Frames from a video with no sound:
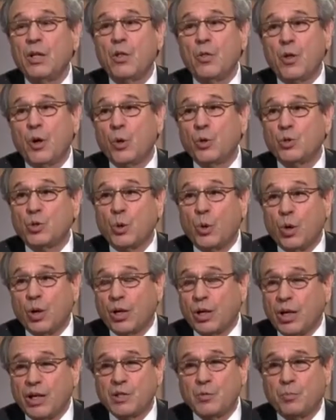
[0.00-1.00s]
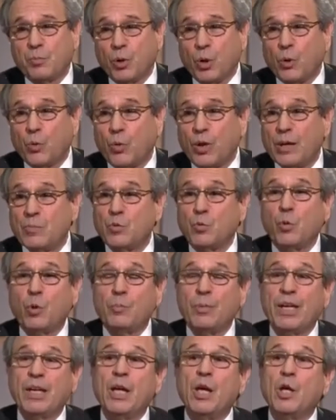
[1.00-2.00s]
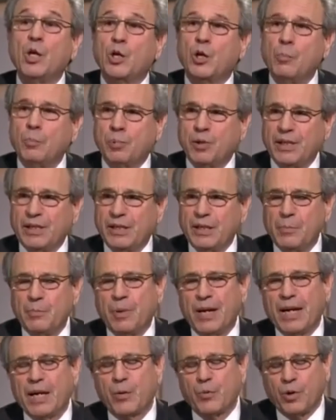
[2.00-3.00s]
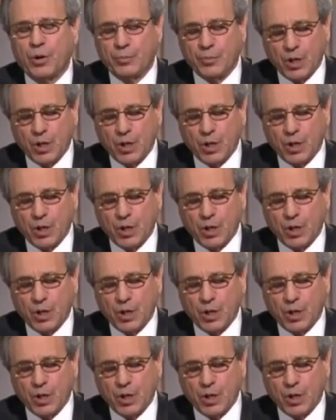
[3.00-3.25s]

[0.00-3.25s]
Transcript: those august programs will be completely bankrupt.